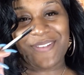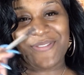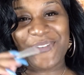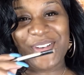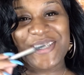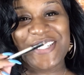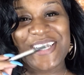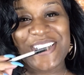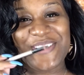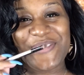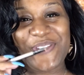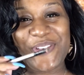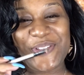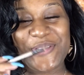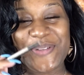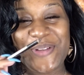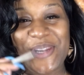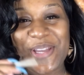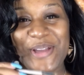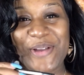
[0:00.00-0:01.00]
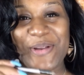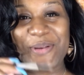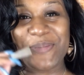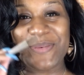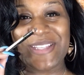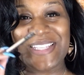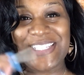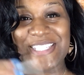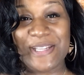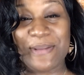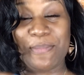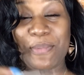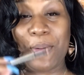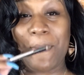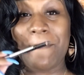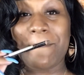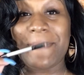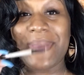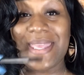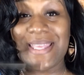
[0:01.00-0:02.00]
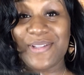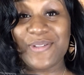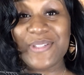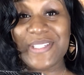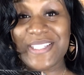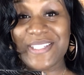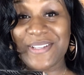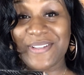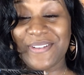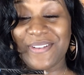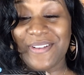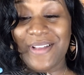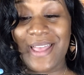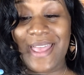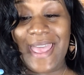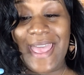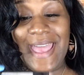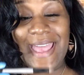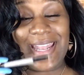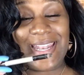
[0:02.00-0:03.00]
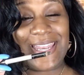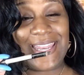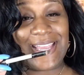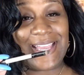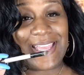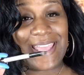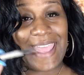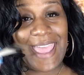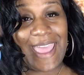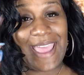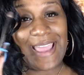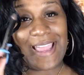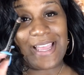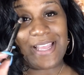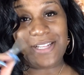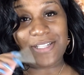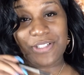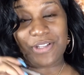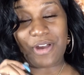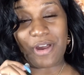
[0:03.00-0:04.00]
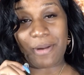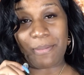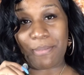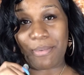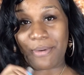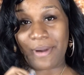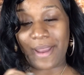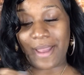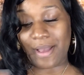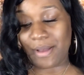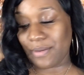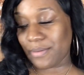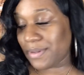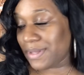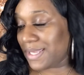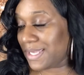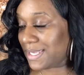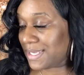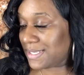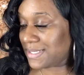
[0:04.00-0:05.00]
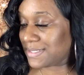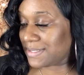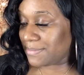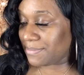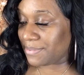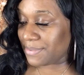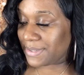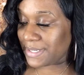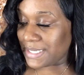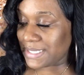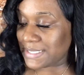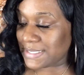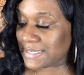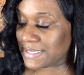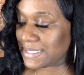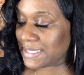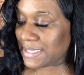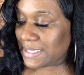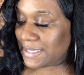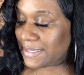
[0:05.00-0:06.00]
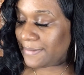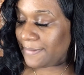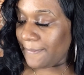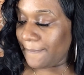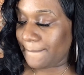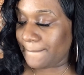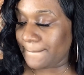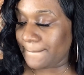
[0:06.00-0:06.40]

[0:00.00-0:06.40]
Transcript: First things first, we're going to go in with a simple pencil. NickaK, dark brown, easy breezy.